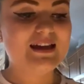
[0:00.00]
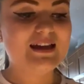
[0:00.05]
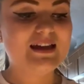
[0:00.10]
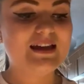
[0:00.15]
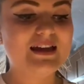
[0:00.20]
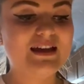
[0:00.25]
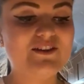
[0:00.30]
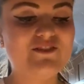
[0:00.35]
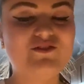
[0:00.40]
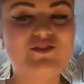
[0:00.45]

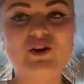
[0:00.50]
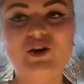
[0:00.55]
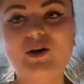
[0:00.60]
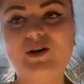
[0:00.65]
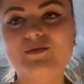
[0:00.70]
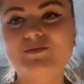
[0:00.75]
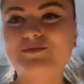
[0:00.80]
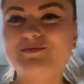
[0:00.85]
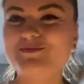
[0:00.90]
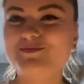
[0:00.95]
If
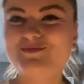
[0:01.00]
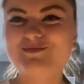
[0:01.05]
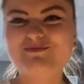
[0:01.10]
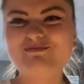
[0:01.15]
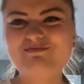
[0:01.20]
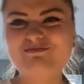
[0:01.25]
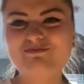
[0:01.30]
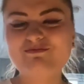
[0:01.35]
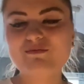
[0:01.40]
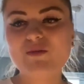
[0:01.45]
not,
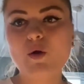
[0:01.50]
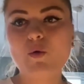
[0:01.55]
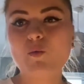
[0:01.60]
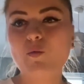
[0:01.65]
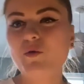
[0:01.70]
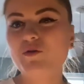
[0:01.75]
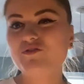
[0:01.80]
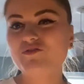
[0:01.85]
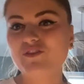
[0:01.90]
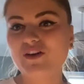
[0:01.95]
mm,
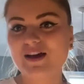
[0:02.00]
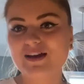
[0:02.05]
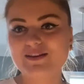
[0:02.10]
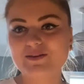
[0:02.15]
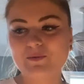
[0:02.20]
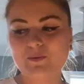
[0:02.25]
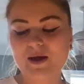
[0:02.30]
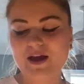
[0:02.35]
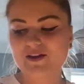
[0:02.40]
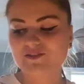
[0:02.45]
we'll find
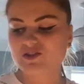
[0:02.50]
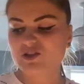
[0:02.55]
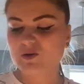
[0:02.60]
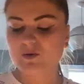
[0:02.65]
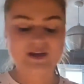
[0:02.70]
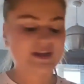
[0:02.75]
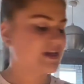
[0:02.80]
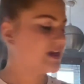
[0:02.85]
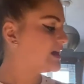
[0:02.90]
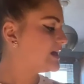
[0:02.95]
a way of
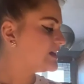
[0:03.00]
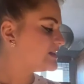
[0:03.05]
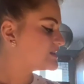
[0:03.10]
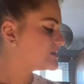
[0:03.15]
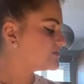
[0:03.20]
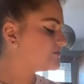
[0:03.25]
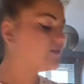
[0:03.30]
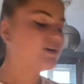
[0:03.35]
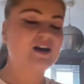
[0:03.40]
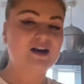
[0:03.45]
doing it. It's
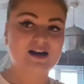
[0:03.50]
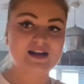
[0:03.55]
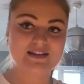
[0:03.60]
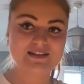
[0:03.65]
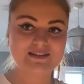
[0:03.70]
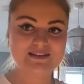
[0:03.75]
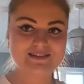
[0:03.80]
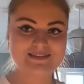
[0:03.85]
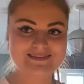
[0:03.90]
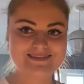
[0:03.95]

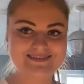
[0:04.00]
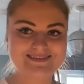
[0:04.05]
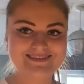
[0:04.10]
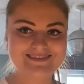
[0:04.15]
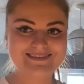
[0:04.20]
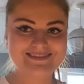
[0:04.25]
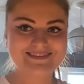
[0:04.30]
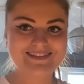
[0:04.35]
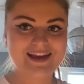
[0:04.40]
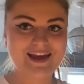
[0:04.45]
fine.
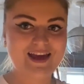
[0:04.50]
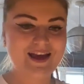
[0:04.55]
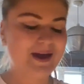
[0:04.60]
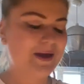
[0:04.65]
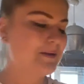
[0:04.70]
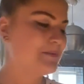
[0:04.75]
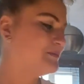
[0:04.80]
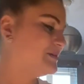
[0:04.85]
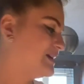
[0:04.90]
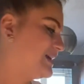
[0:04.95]

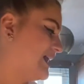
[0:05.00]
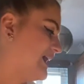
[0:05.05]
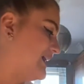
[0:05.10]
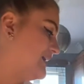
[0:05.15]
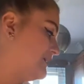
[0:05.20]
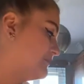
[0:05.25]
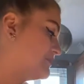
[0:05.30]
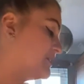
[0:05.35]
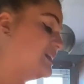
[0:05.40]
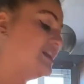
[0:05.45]
But yeah,
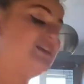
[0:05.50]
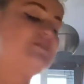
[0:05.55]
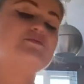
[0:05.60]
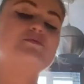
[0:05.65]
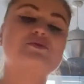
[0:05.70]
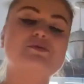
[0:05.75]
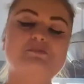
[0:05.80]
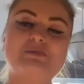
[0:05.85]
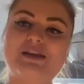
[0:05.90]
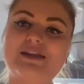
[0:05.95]
I'm going to leave them
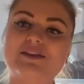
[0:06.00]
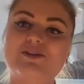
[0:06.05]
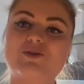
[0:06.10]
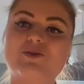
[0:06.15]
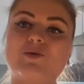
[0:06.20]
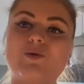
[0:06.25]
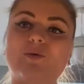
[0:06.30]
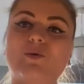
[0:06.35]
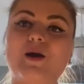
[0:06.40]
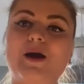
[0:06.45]
completely
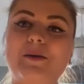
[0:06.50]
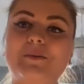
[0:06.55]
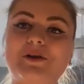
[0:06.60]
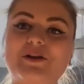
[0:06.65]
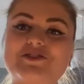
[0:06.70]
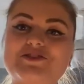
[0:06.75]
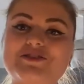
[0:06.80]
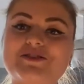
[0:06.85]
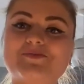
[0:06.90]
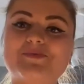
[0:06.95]
cool. I'm going
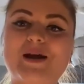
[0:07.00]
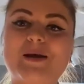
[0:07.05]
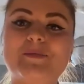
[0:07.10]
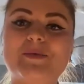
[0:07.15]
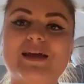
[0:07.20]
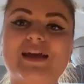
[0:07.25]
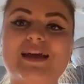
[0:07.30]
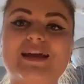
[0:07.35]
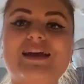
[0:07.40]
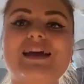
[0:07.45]
to do some
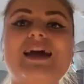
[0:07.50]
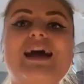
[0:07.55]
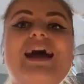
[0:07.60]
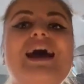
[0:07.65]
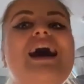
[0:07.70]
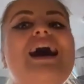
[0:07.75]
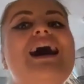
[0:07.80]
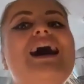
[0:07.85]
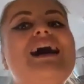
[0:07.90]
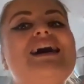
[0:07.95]
wrapping,
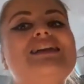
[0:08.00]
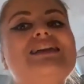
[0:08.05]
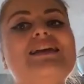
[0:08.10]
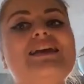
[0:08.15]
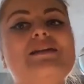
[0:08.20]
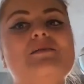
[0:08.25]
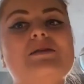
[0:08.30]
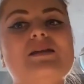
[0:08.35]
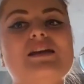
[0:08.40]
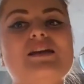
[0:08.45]
and then
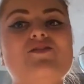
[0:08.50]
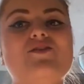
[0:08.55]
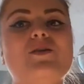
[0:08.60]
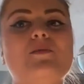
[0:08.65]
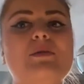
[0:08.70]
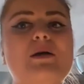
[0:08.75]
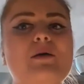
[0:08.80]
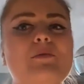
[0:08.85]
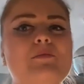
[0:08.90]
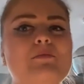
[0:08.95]
I'm going to give it
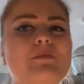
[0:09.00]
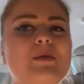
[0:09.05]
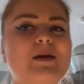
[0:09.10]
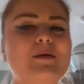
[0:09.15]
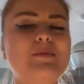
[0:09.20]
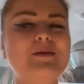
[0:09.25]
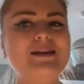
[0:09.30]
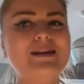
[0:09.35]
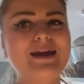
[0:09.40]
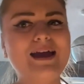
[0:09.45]
about
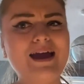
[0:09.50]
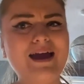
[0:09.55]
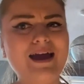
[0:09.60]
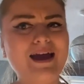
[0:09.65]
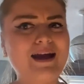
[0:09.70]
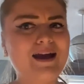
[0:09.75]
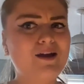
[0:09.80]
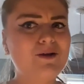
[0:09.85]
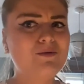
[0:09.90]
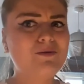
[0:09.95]
maybe an
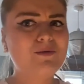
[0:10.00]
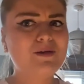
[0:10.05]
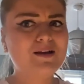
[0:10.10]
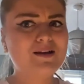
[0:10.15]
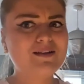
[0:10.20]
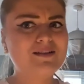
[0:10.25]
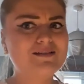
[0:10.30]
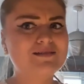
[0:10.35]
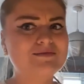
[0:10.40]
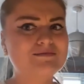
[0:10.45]

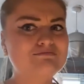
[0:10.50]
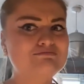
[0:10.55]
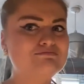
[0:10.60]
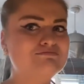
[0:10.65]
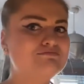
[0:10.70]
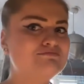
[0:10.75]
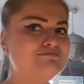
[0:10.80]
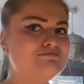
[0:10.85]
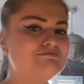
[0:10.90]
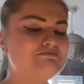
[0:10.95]
hour,
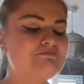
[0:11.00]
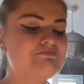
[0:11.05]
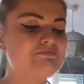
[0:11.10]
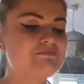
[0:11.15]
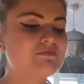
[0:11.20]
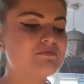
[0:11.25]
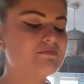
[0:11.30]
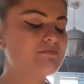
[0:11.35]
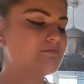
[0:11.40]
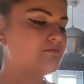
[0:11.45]

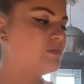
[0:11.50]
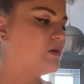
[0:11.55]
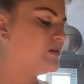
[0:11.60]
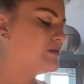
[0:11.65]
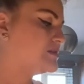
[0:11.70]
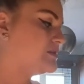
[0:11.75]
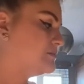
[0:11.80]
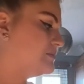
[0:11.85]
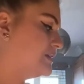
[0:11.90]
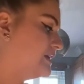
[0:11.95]

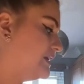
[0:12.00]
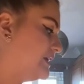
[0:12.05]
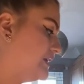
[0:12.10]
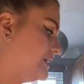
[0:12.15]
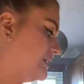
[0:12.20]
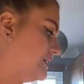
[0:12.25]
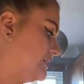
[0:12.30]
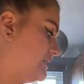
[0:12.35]
possibly